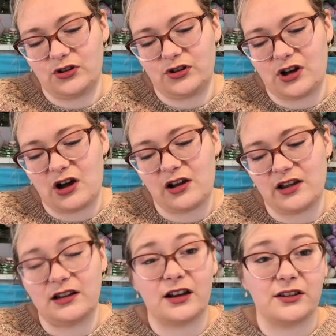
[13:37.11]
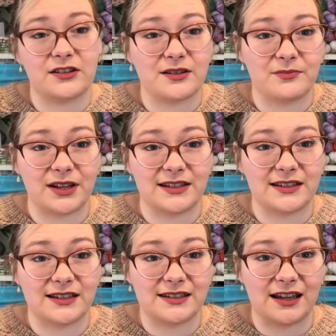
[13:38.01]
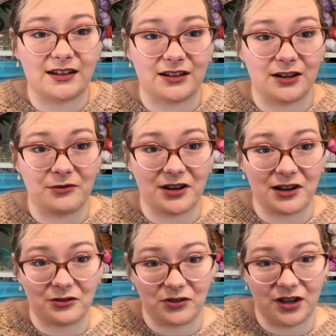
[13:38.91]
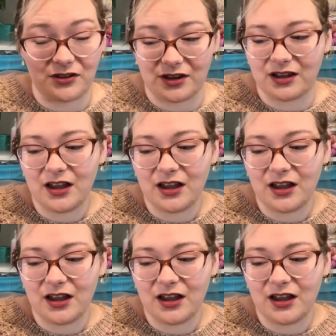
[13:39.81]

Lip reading: a higher line in some places and a lower line on the other.